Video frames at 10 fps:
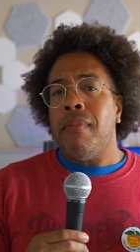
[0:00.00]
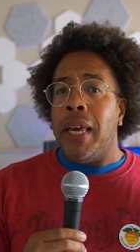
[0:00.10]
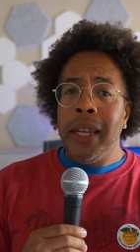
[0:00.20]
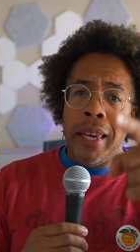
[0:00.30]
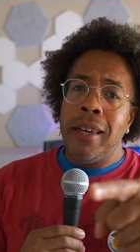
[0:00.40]

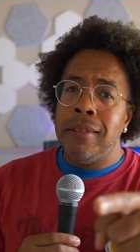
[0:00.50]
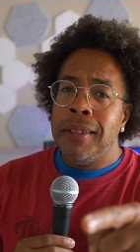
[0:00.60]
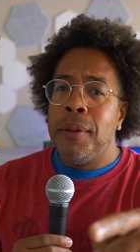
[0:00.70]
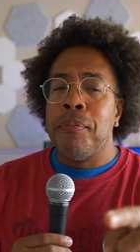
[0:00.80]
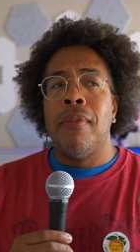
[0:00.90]
And again,
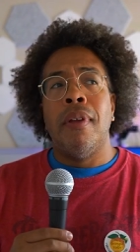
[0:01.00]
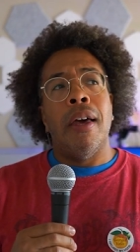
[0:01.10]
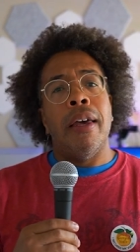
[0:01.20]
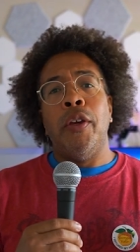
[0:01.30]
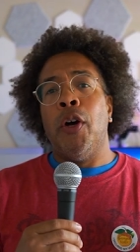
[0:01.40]

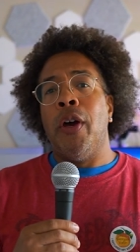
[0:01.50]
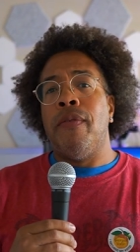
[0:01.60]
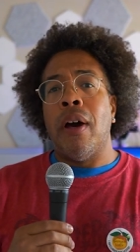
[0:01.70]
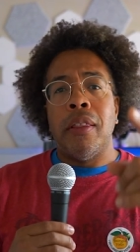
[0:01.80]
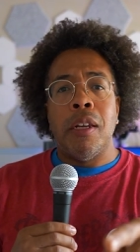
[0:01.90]
you know, if
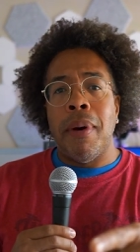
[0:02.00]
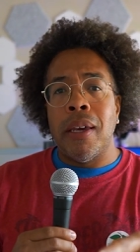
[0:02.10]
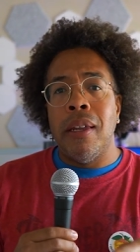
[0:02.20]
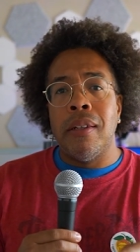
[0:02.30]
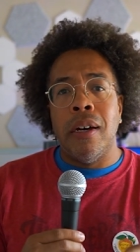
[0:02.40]
y'all thinking about
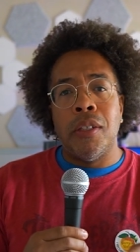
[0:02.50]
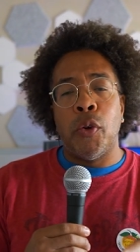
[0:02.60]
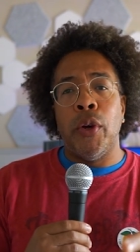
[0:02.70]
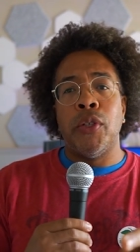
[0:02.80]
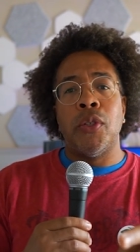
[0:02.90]
getting content
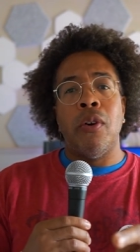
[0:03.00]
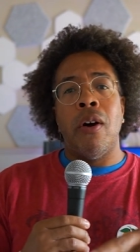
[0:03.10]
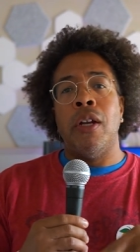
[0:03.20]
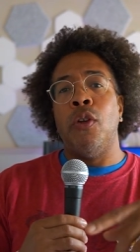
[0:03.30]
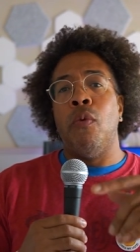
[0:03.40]
creation
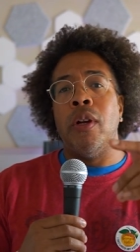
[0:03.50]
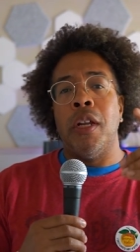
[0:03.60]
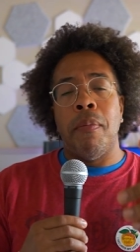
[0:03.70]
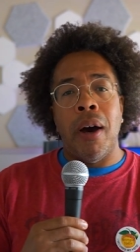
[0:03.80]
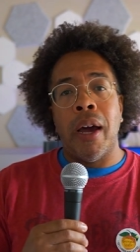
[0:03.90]
started, you want to
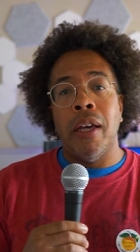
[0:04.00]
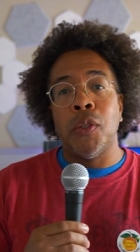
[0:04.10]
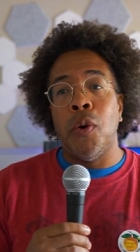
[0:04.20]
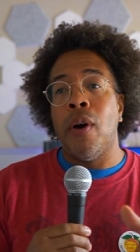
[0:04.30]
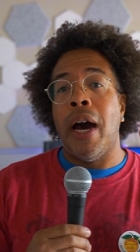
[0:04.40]
get a podcast
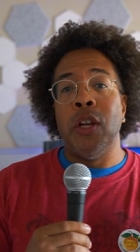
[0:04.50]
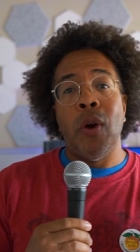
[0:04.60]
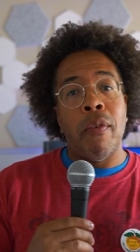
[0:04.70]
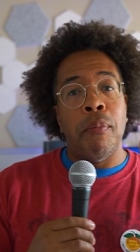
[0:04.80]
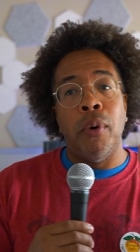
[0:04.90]
going, I do
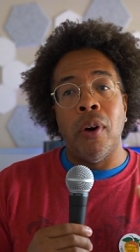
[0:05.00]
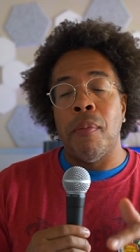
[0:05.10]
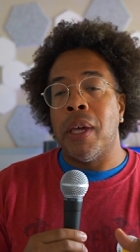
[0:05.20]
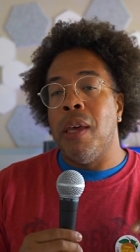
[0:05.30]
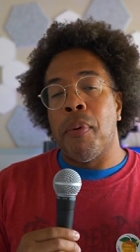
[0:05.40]
have a book. I'm
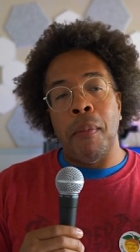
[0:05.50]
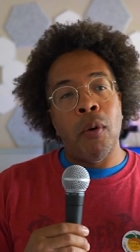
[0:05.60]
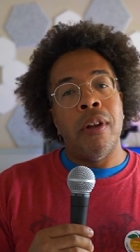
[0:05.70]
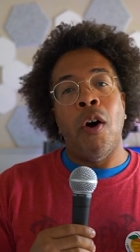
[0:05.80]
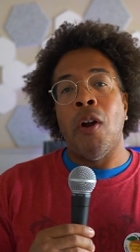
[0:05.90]
gonna keep
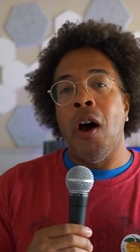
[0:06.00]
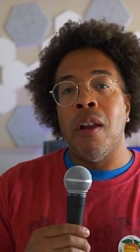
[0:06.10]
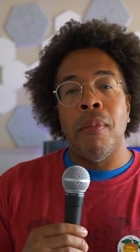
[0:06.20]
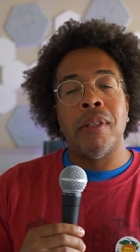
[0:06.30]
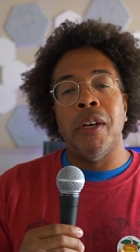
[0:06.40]
promoting it on all
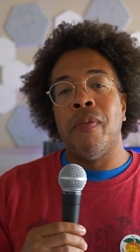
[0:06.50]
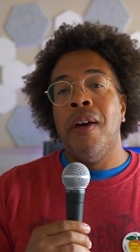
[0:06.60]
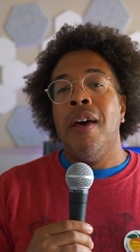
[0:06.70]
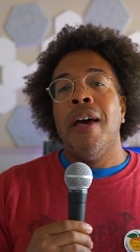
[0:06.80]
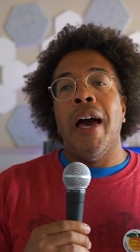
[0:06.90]
of my stuff.
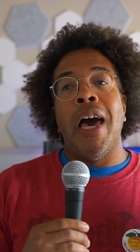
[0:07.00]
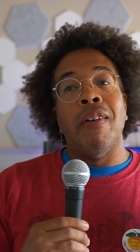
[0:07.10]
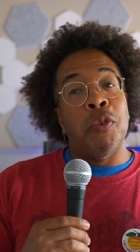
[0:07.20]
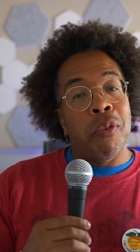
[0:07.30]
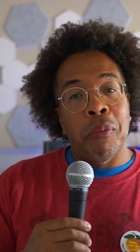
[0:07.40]
I
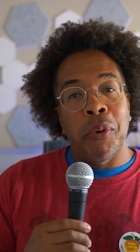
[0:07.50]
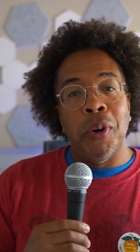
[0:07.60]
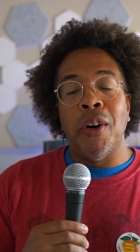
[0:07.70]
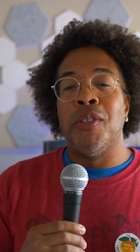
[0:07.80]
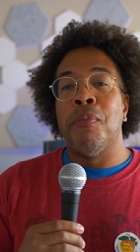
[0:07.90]
have do have a
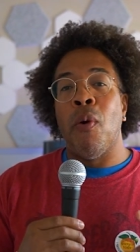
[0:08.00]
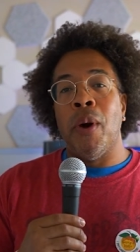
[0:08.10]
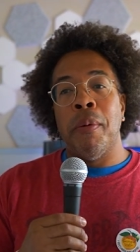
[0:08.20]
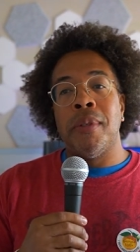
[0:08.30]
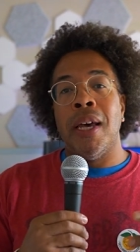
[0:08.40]
book. It's on my
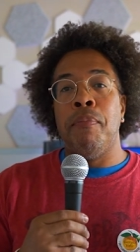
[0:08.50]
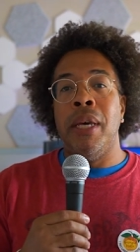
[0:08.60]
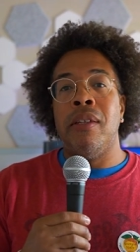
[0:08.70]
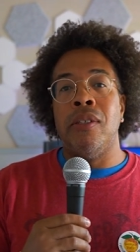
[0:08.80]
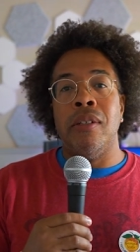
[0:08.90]
website,
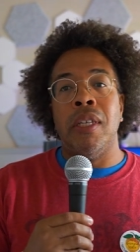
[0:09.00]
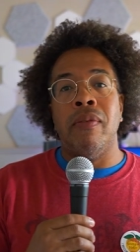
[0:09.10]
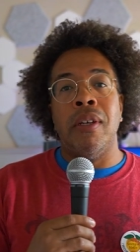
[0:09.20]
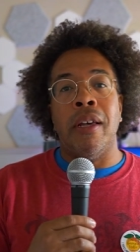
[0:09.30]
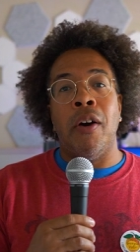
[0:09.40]

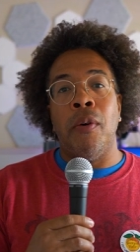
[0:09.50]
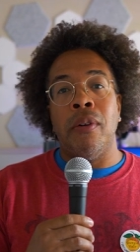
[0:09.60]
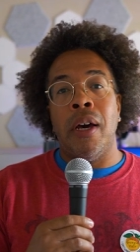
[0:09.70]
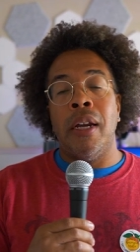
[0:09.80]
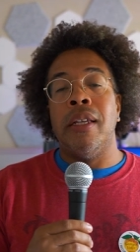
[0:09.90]

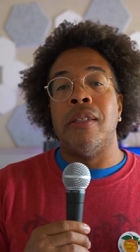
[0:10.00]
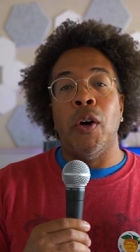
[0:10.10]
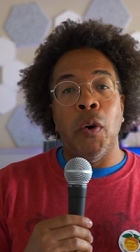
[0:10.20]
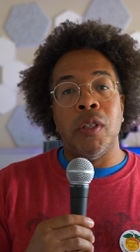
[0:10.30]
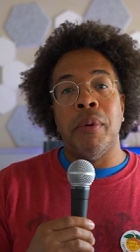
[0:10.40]
ptgtv.online. It's the
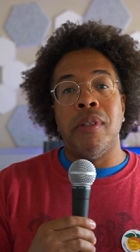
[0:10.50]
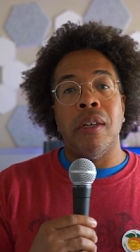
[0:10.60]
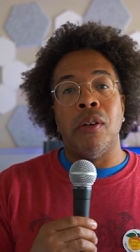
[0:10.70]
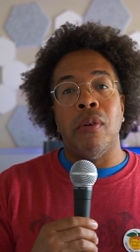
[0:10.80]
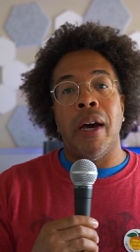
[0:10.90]
ultimate
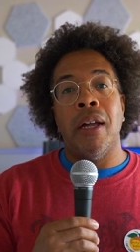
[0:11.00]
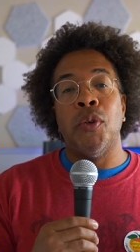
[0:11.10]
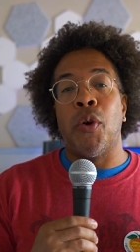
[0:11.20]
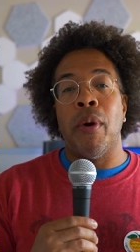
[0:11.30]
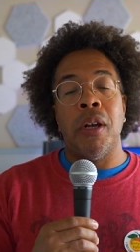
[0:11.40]
technical guide
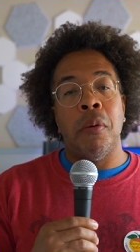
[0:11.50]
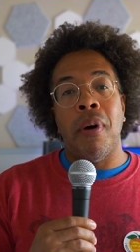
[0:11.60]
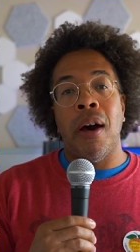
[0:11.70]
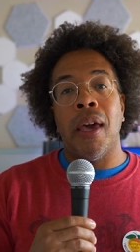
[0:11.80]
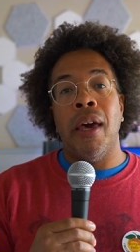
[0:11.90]
to creating a
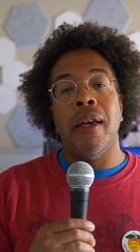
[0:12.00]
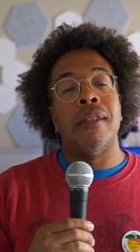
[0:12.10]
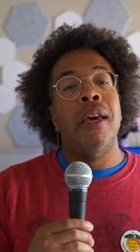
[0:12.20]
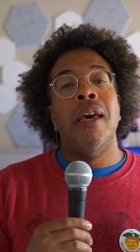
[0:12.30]
podcast.